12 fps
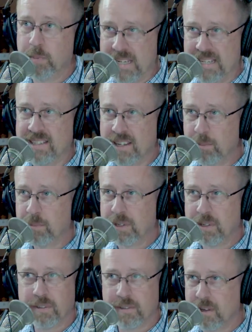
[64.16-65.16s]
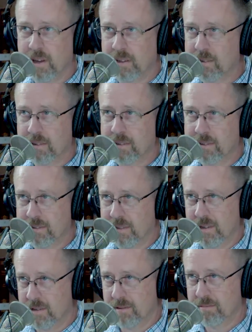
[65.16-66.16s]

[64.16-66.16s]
be tempted is not sin.